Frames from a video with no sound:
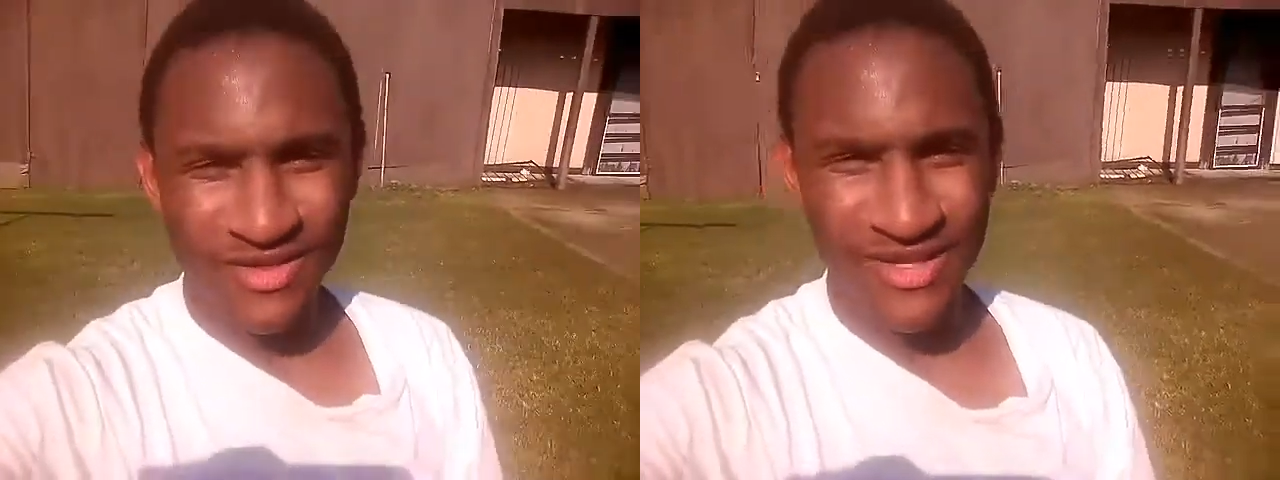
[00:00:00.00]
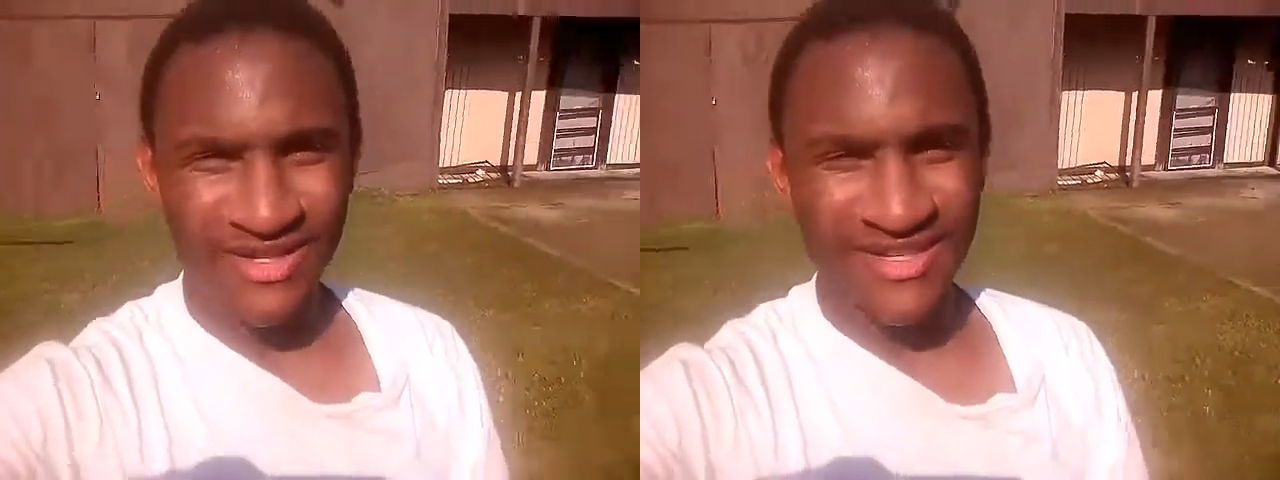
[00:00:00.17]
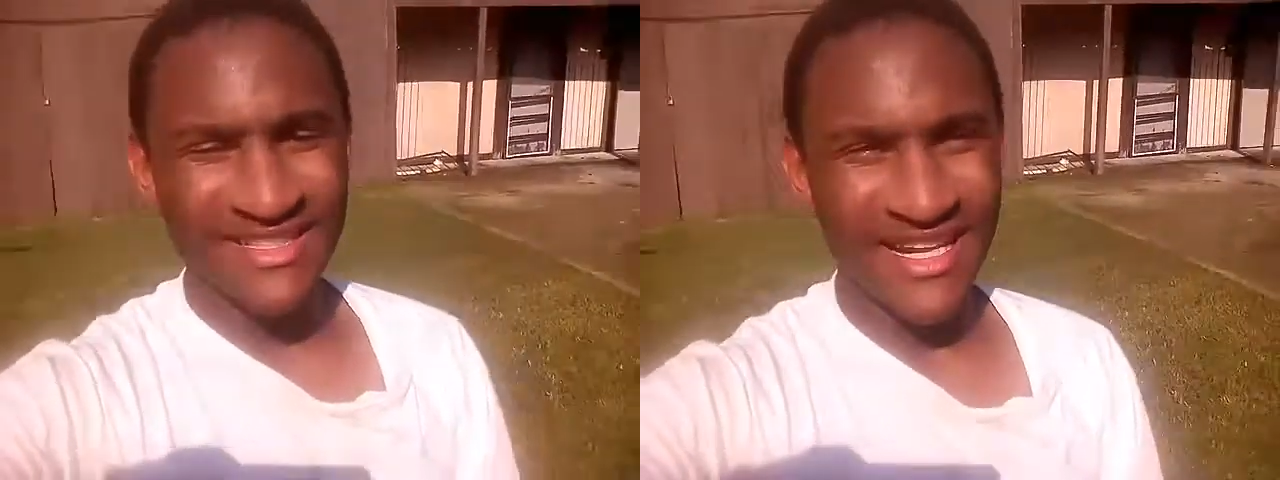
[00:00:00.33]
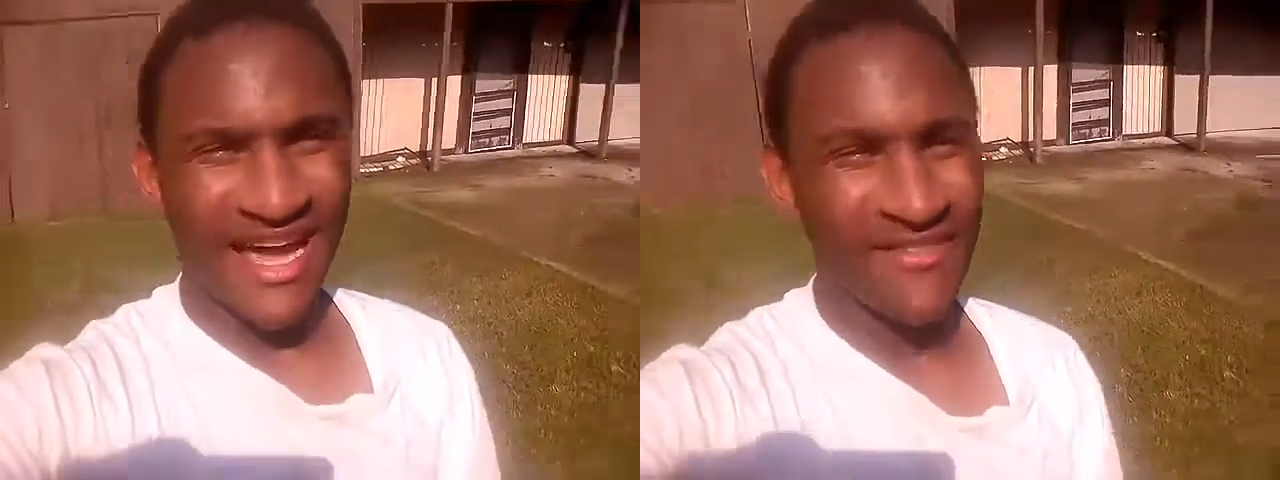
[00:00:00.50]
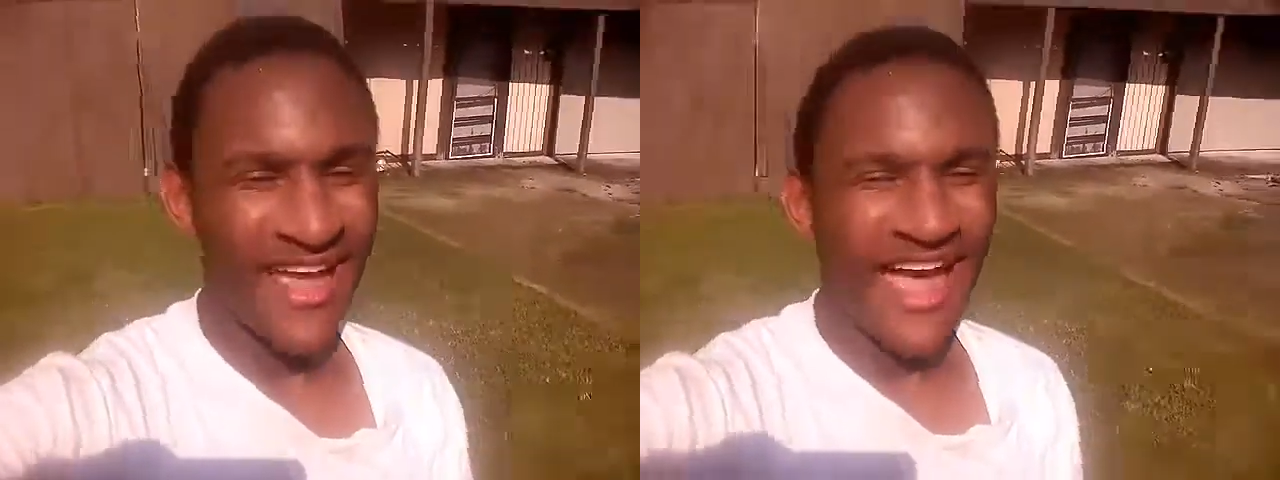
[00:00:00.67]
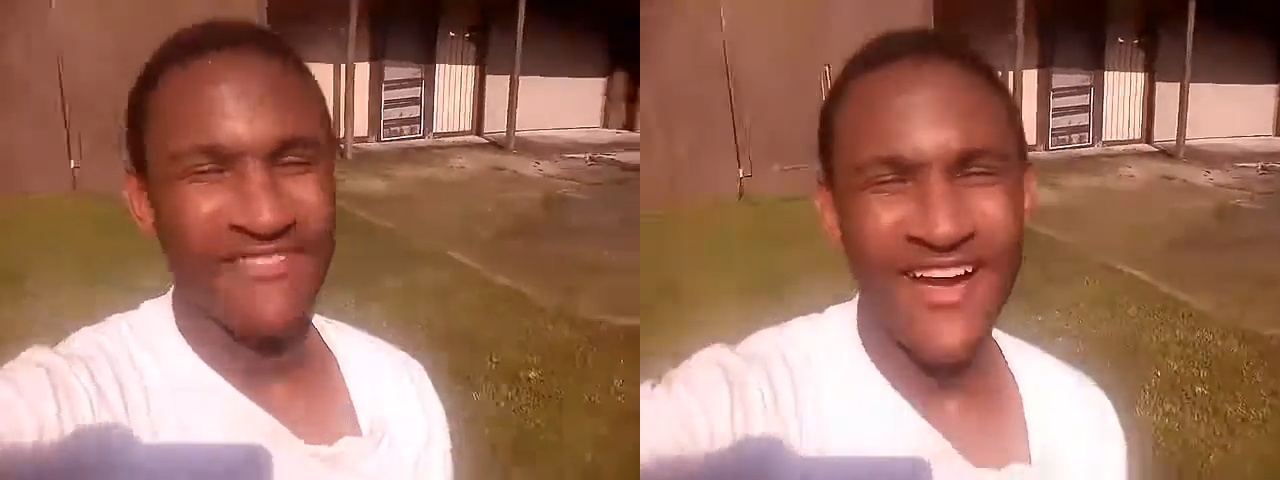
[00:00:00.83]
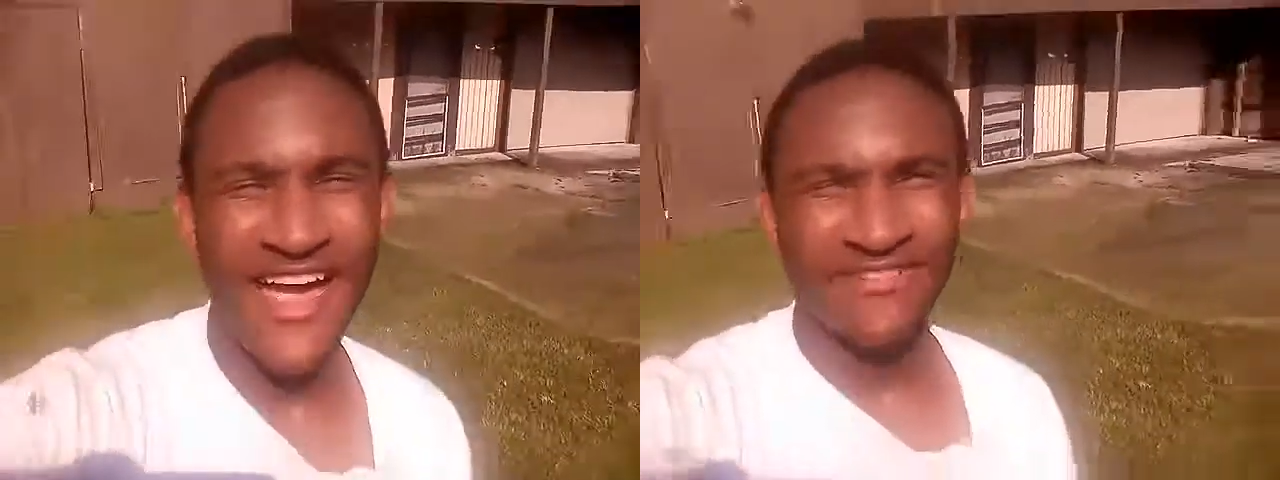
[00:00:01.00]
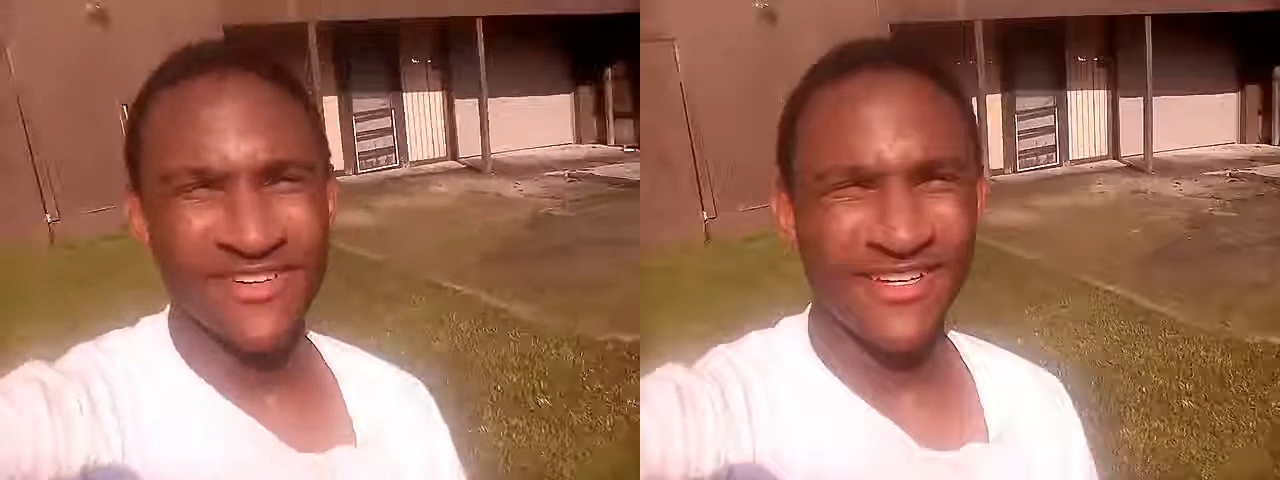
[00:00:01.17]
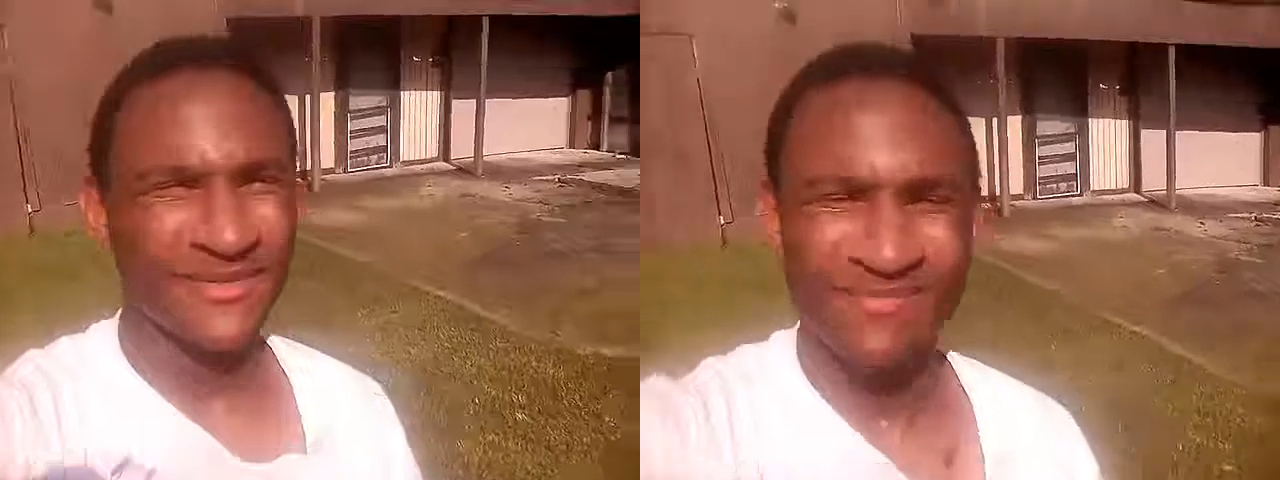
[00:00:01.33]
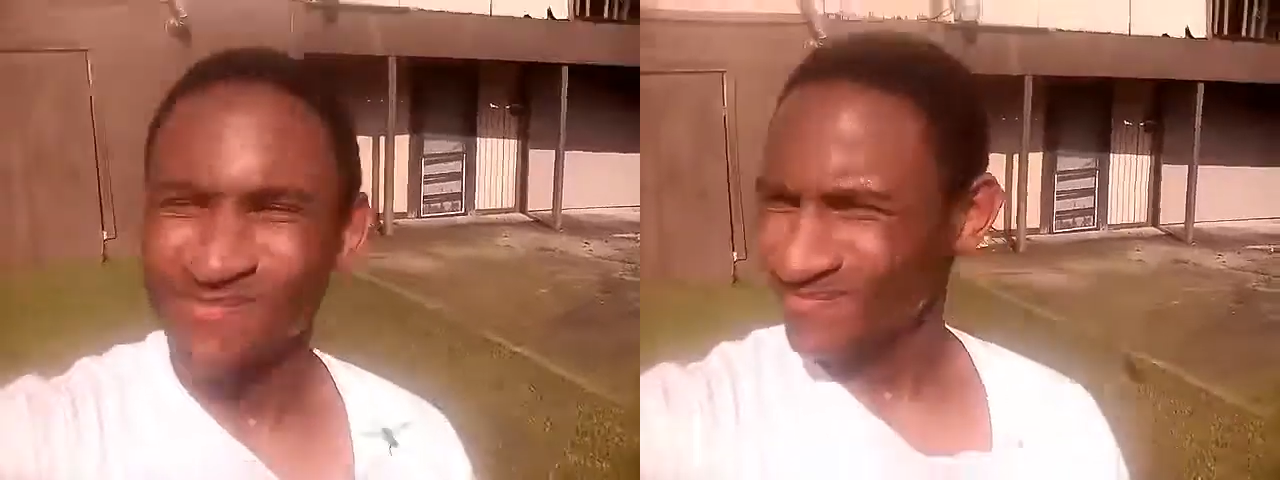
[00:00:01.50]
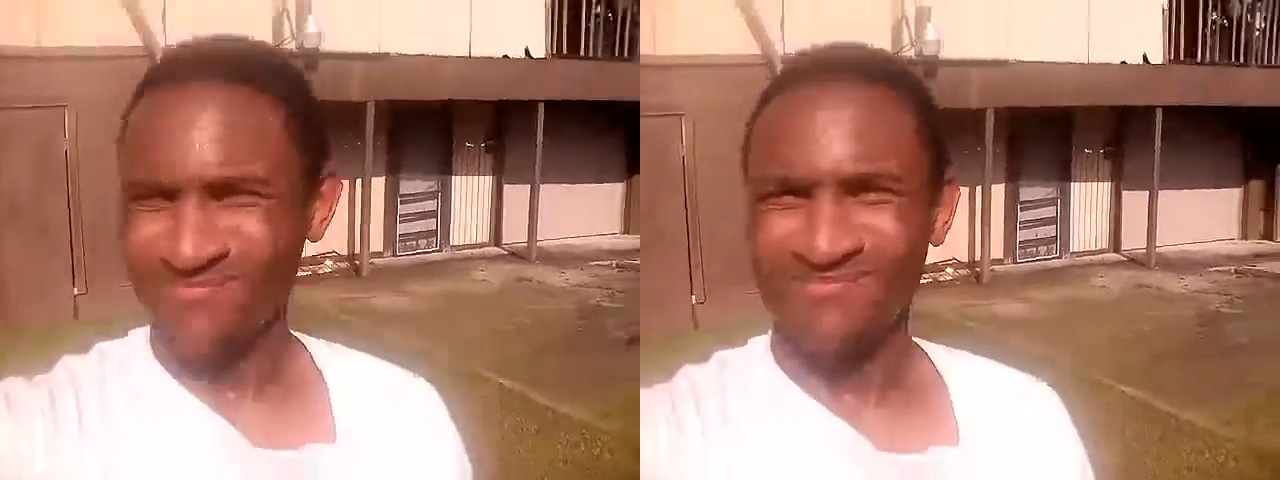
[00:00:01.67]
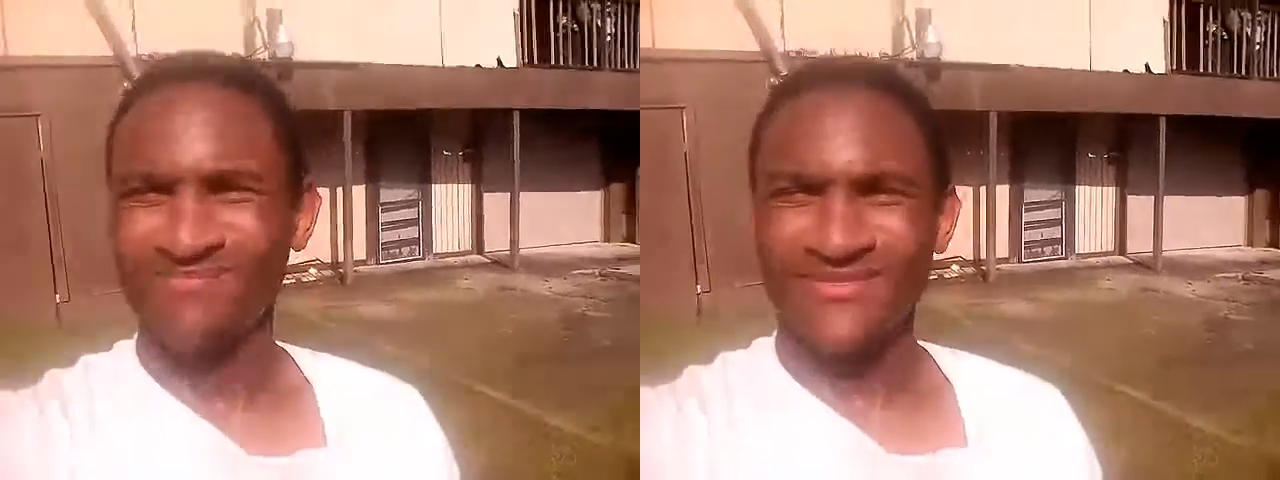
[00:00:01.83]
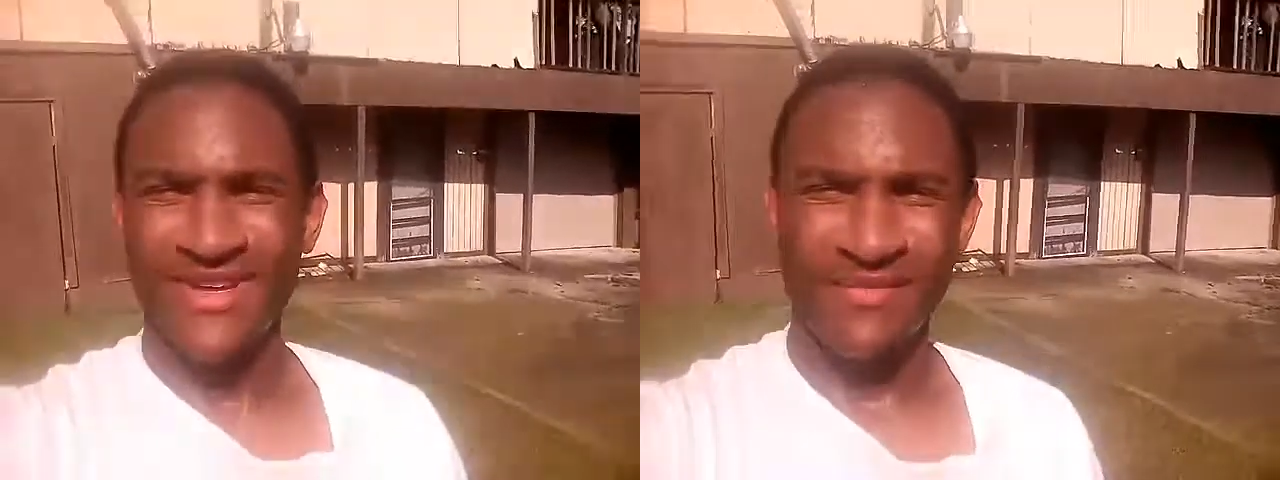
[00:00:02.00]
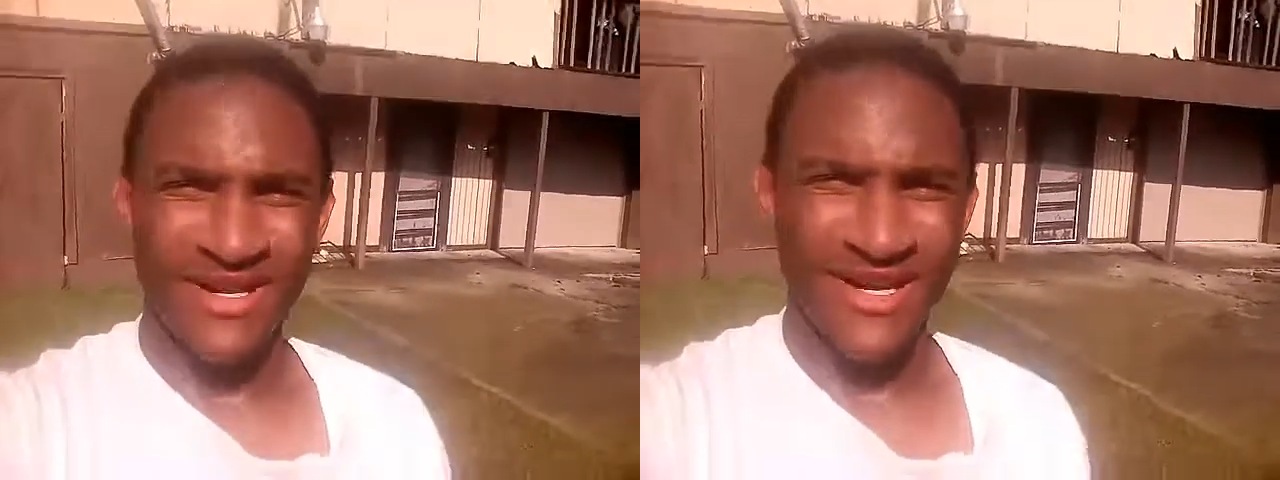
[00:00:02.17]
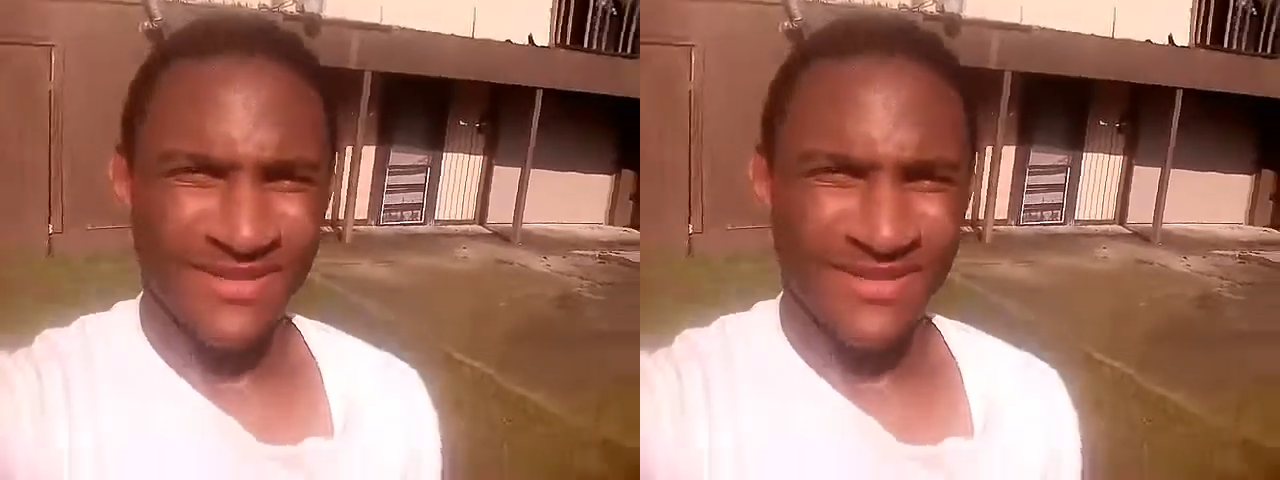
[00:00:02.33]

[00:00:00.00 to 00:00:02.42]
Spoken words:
he's Lavaguy Fireflame. I'm like,